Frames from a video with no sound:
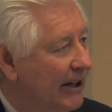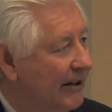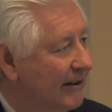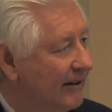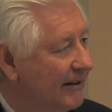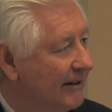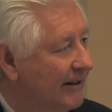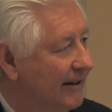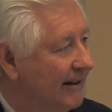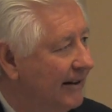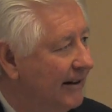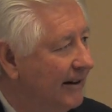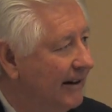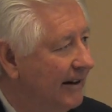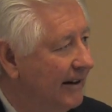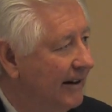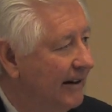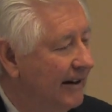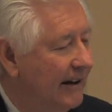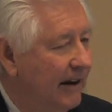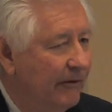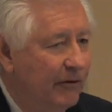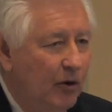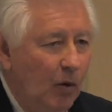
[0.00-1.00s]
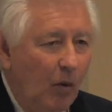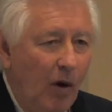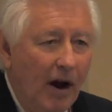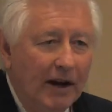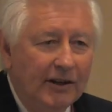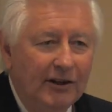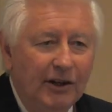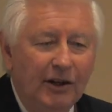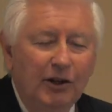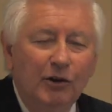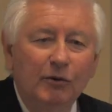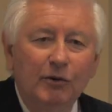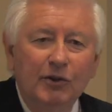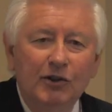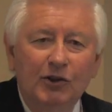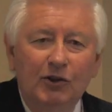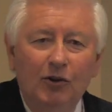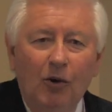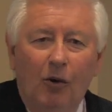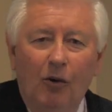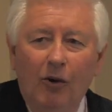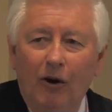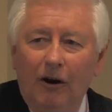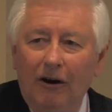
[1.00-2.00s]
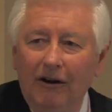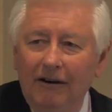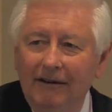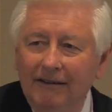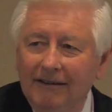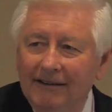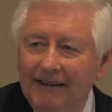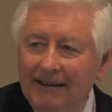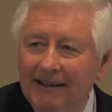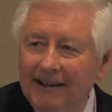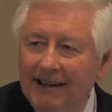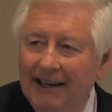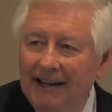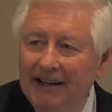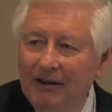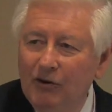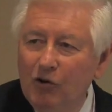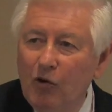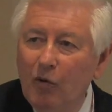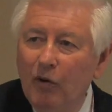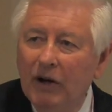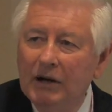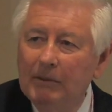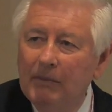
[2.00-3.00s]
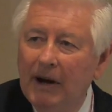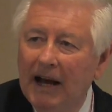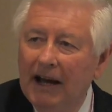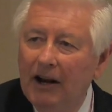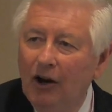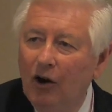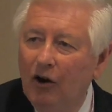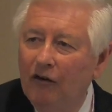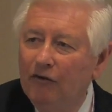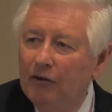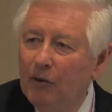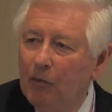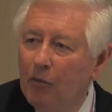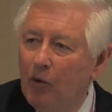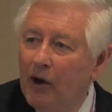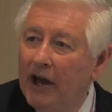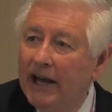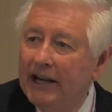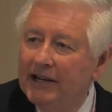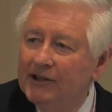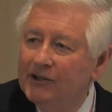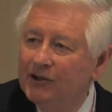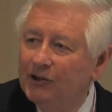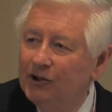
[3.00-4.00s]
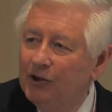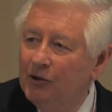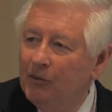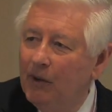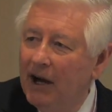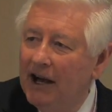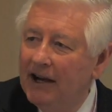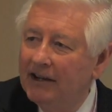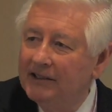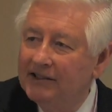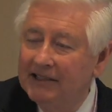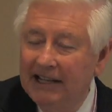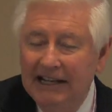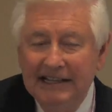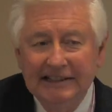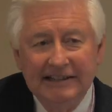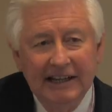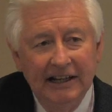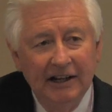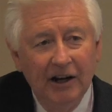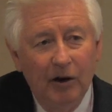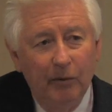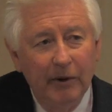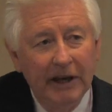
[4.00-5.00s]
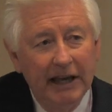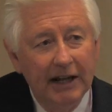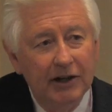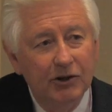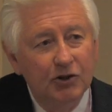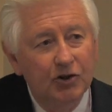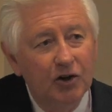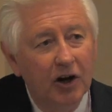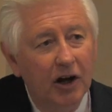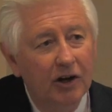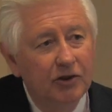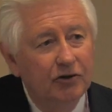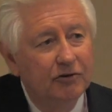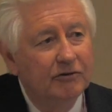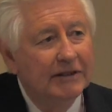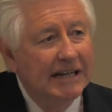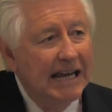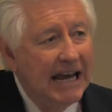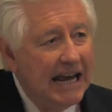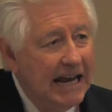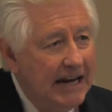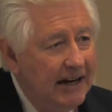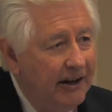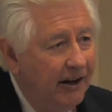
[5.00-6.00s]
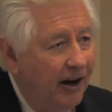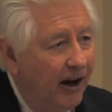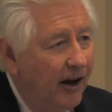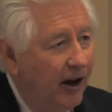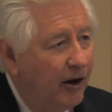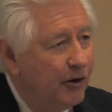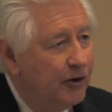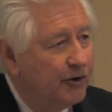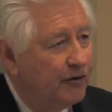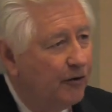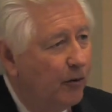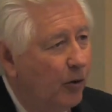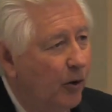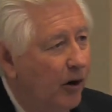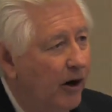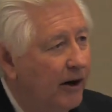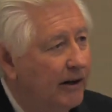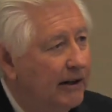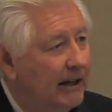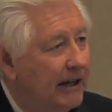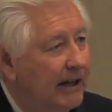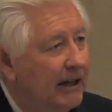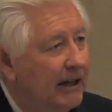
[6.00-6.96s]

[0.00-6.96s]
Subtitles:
If you walked into a store and you want to buy a loaf of bread, it's $2, and they say, no, we got to charge you $10 for it